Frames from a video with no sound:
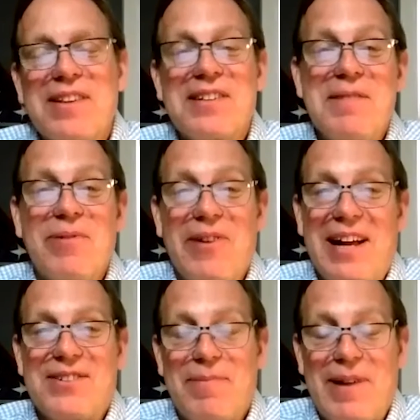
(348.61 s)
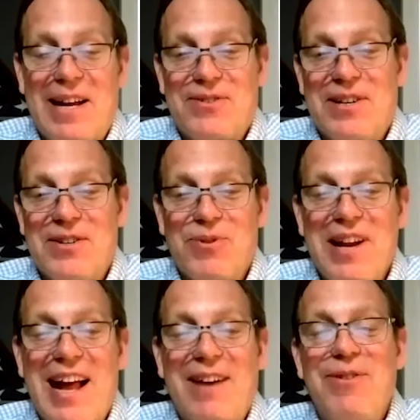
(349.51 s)
simple answer, Patrick, is we're
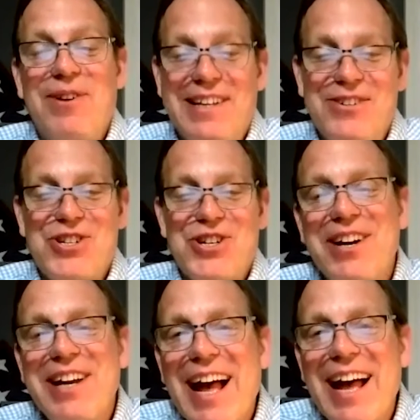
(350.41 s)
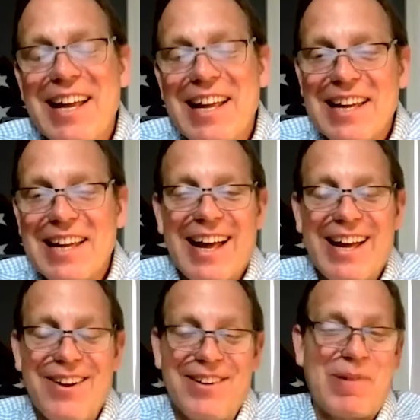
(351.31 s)
not really sure yet.
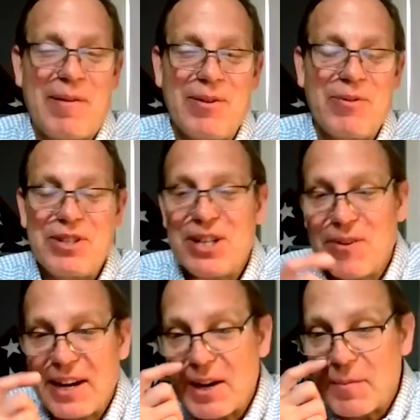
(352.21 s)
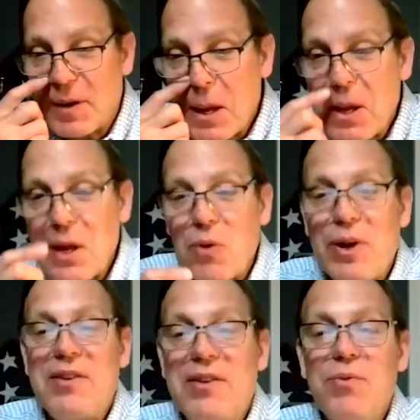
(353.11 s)
I know that's probably what you don't want to hear, but
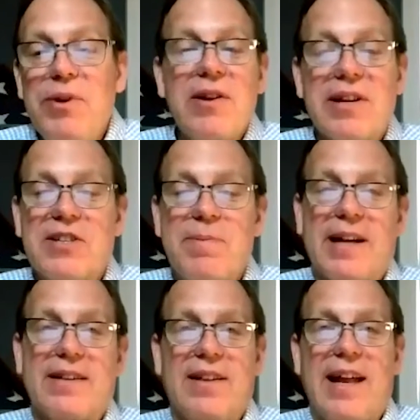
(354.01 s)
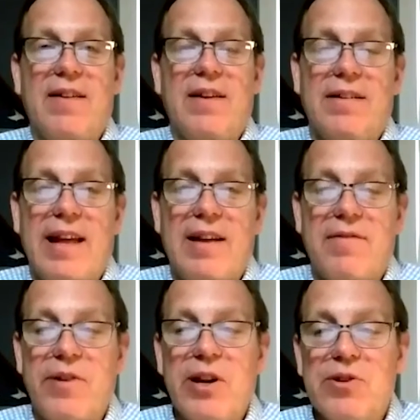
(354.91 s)
we don't expect a lot of
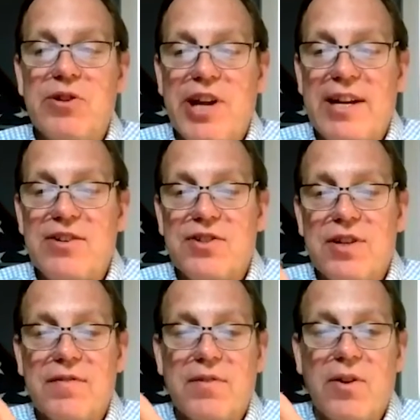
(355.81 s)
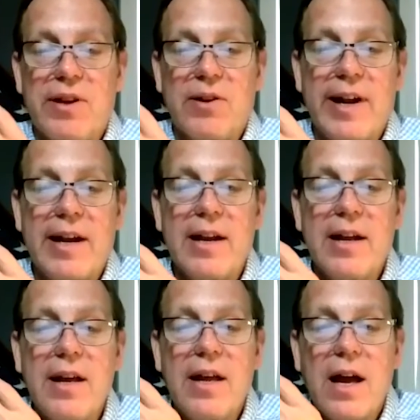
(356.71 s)
frequent changes to the floating rate.
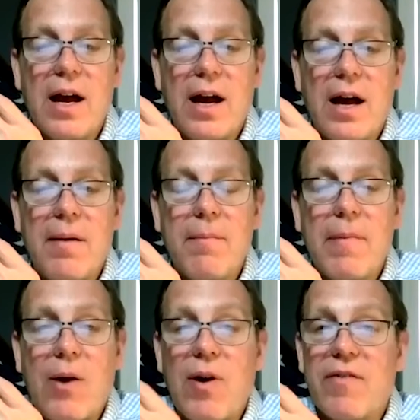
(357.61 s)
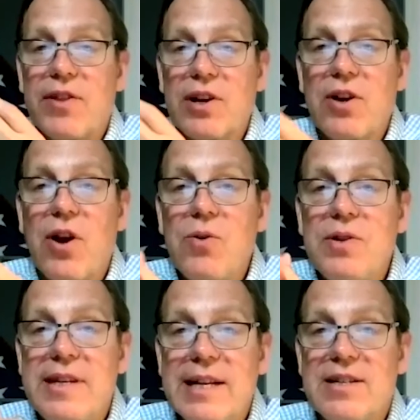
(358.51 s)
However, the
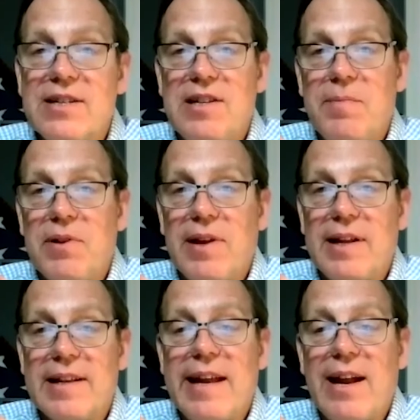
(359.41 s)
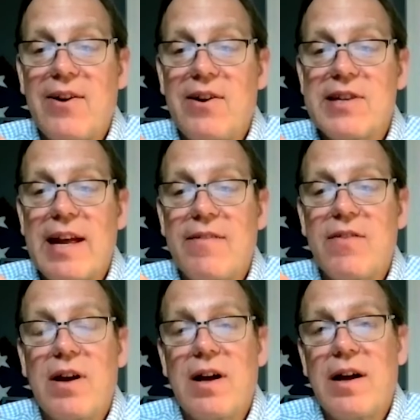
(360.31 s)
code did stipulate that carriers have
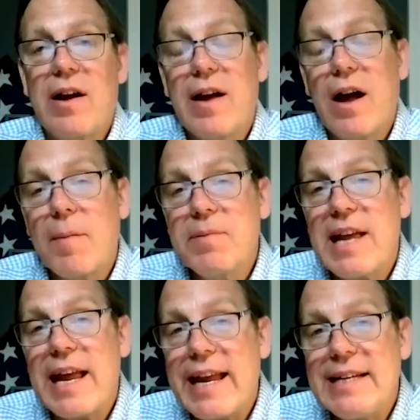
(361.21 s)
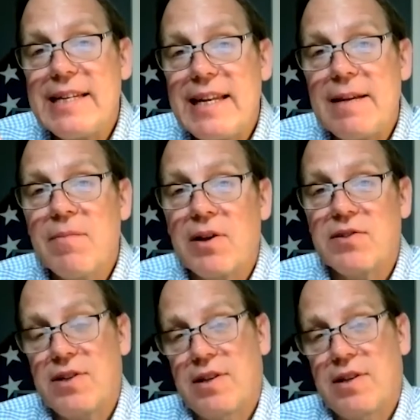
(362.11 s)
up to 18 months to